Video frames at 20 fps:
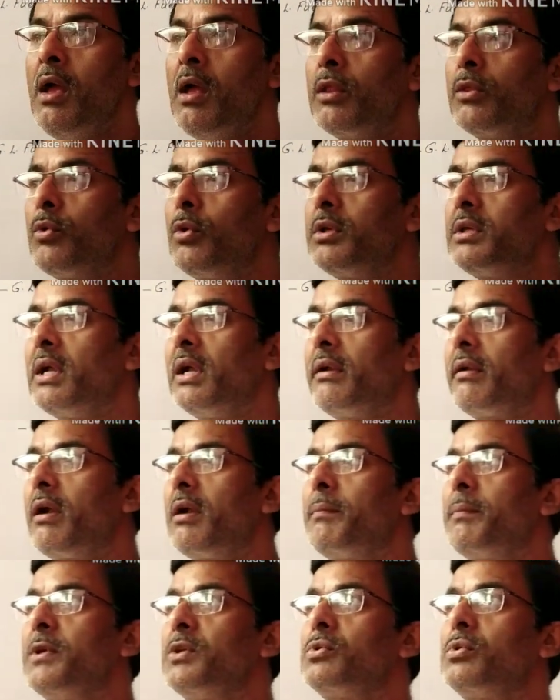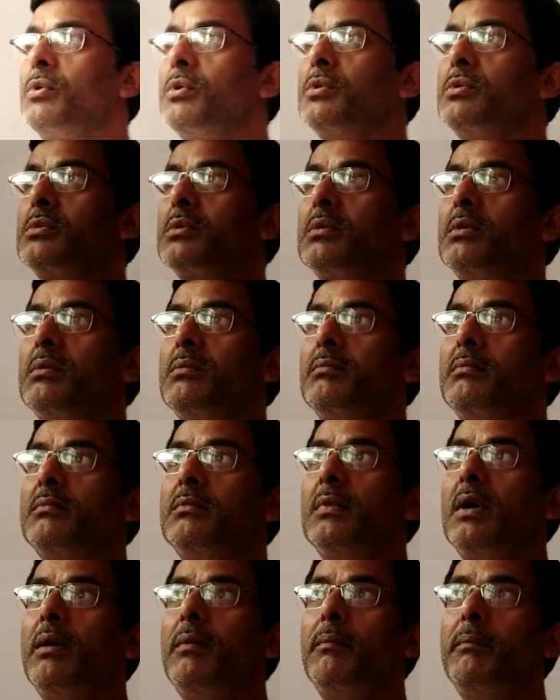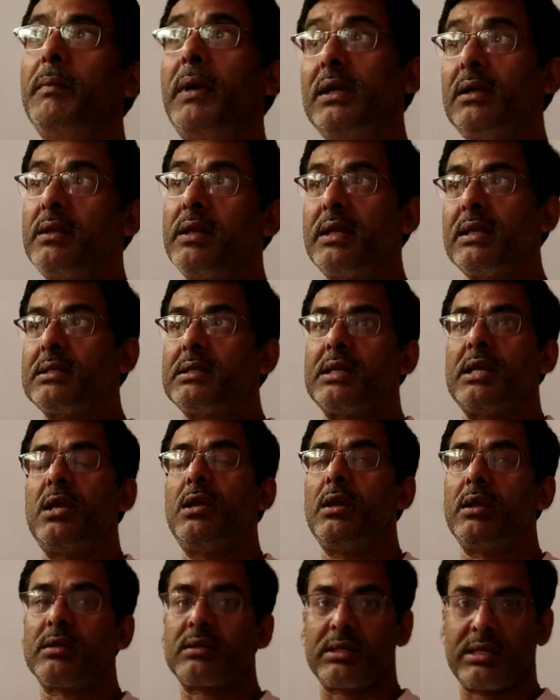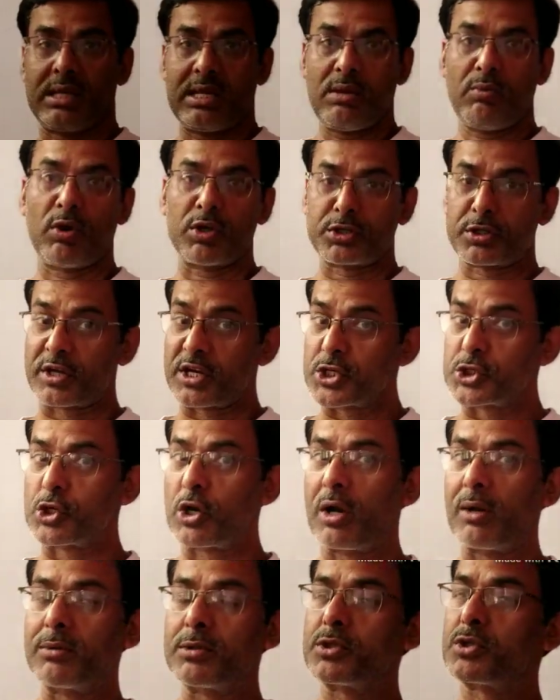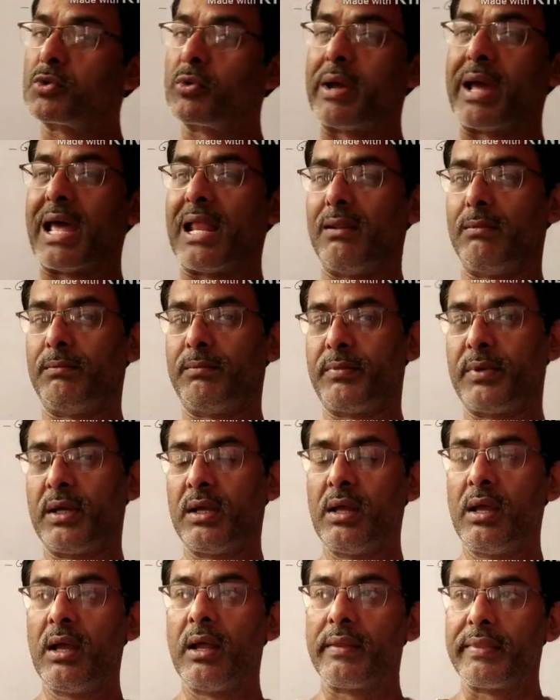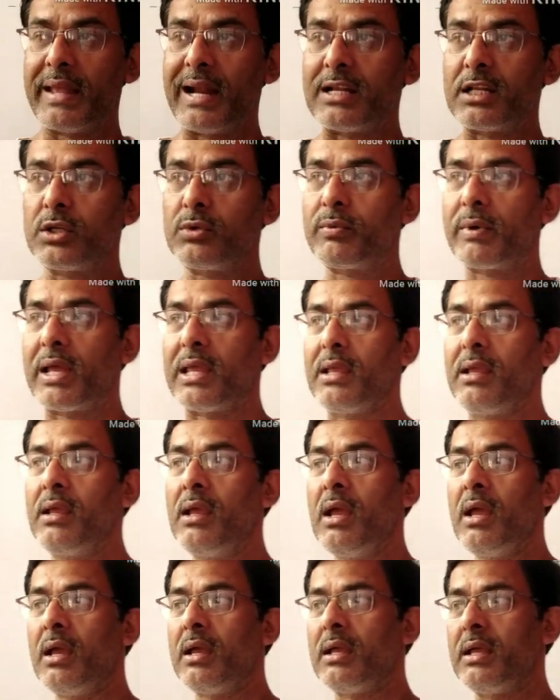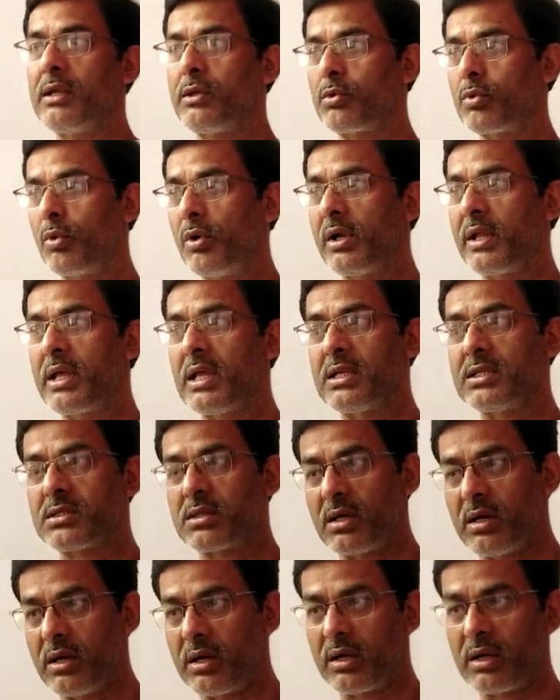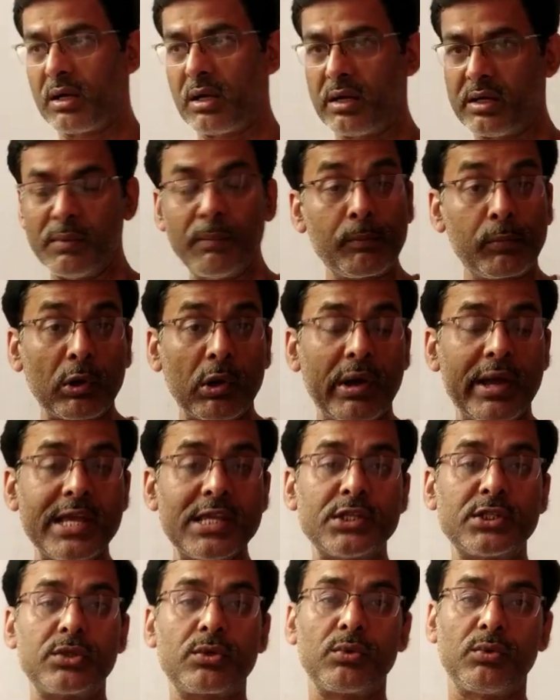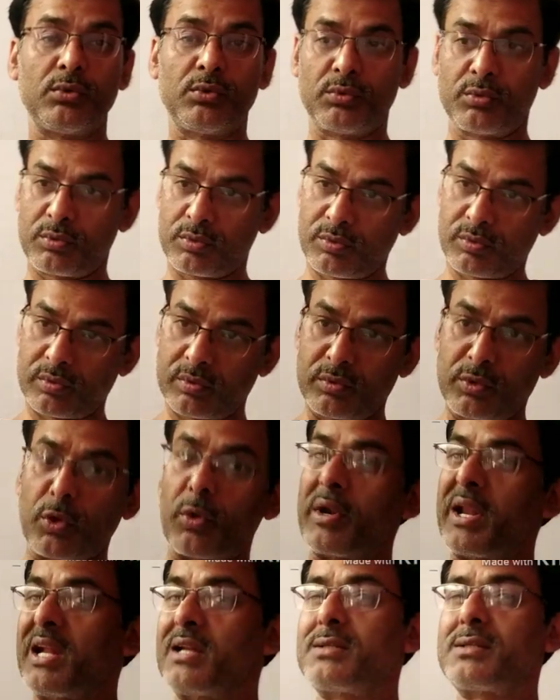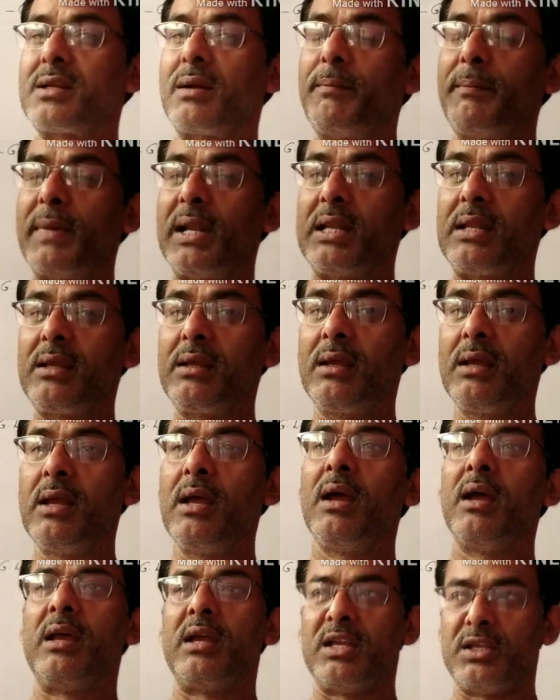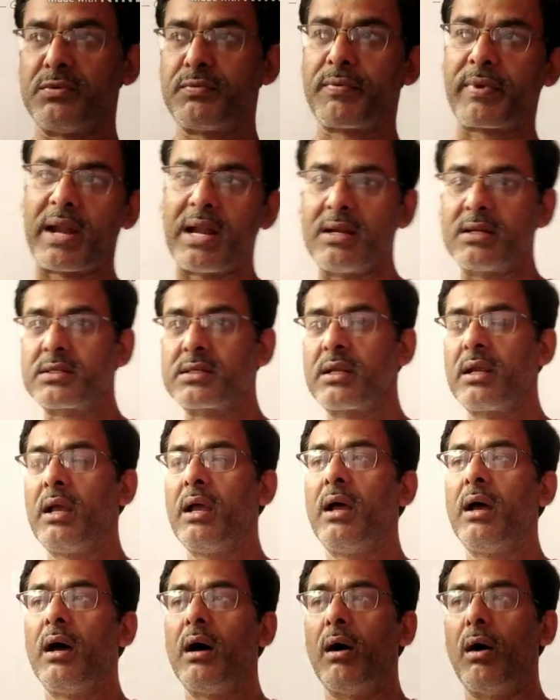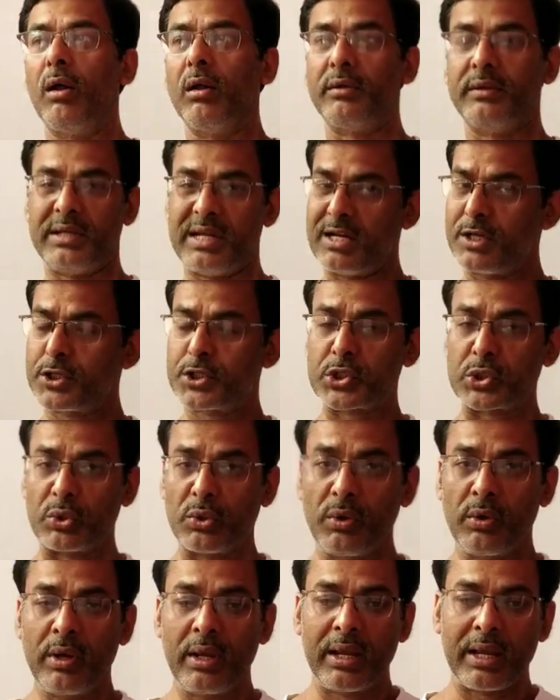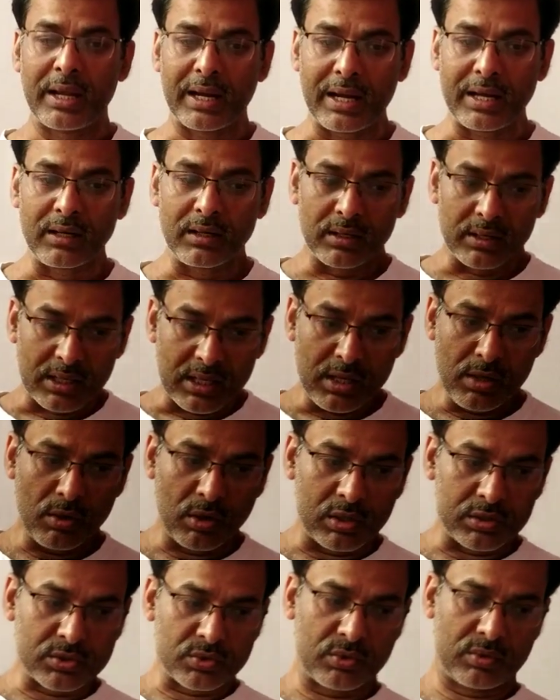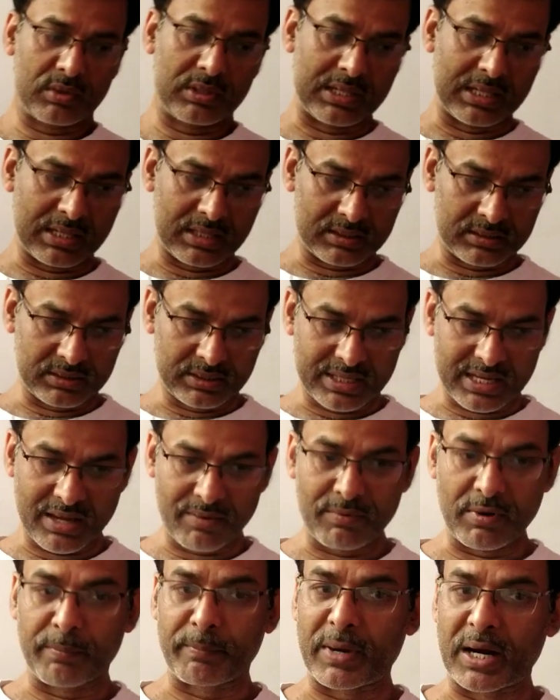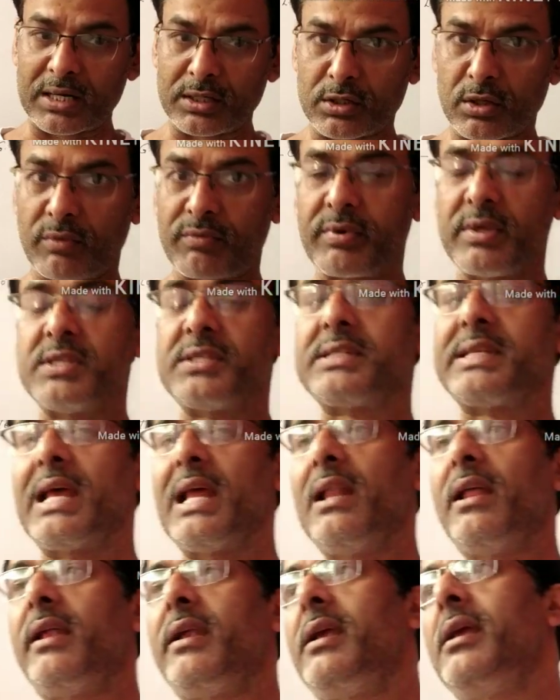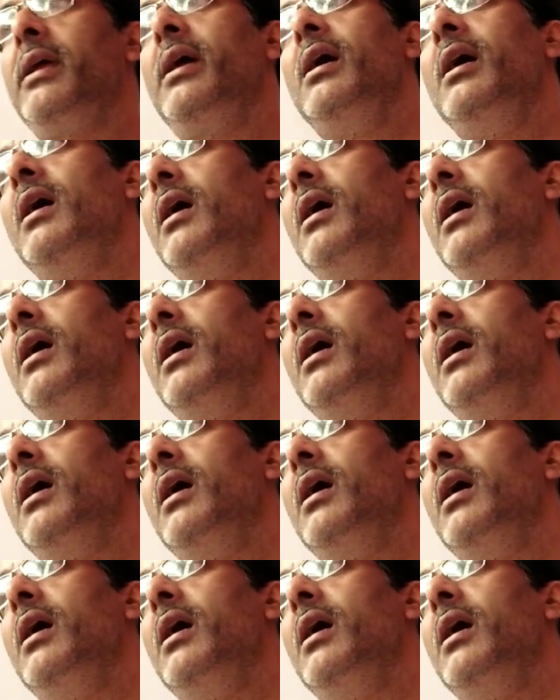Those 100 pesos, but he was resolved to help. That is why he told his employees to donate some money. His friends did so, and he also gave a part of his salary